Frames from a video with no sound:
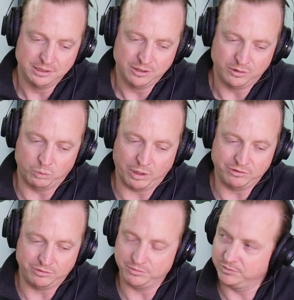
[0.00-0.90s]

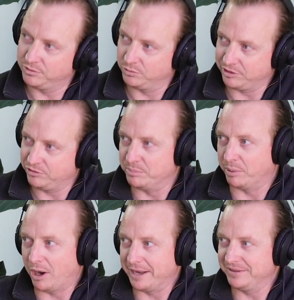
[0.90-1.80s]
Because once you
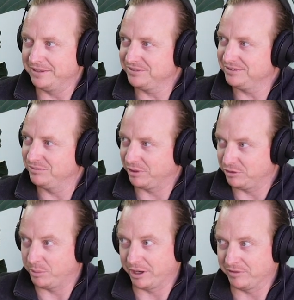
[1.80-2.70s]
buy
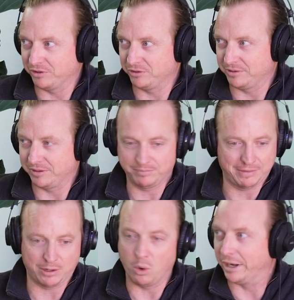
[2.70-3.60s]
your first, they're
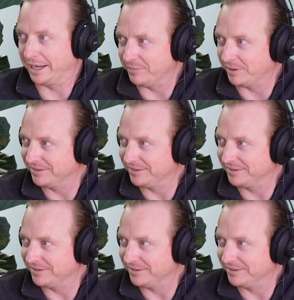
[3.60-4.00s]
gone anyway.